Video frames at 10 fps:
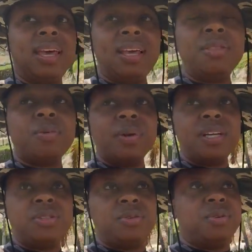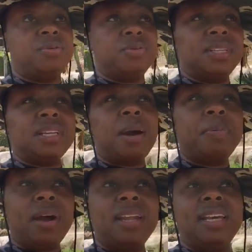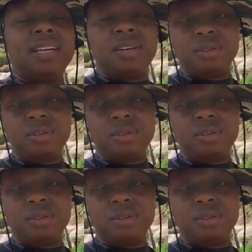in the restrooms, which I probably can